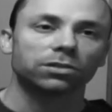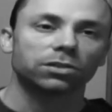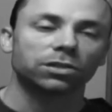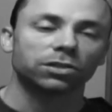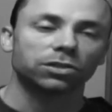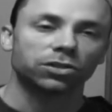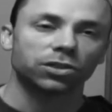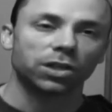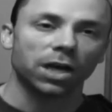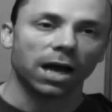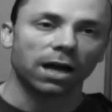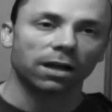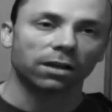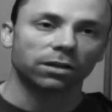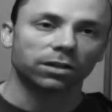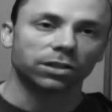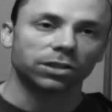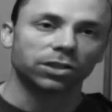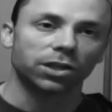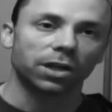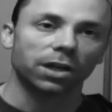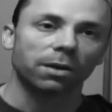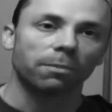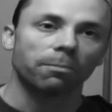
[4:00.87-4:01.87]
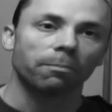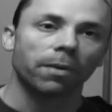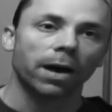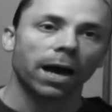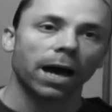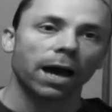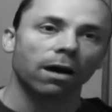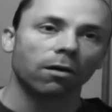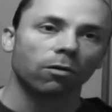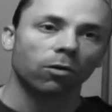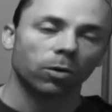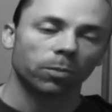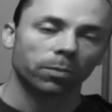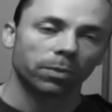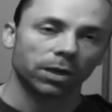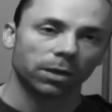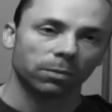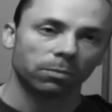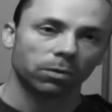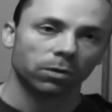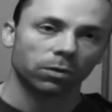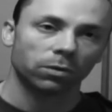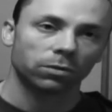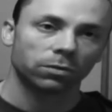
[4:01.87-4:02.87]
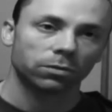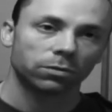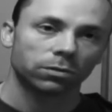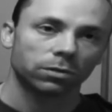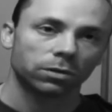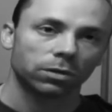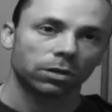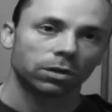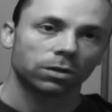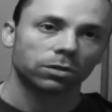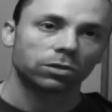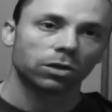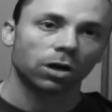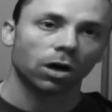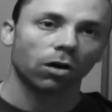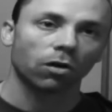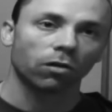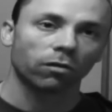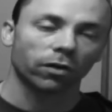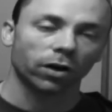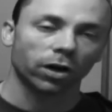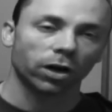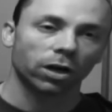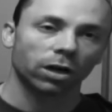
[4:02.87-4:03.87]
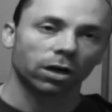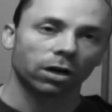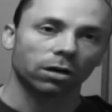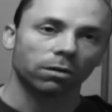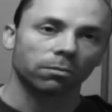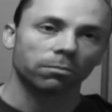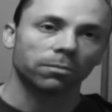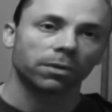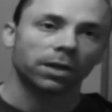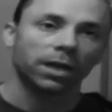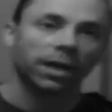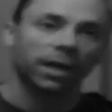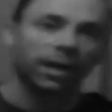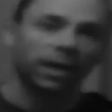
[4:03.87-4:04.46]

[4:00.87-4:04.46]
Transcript: is to challenge and empower people to overcome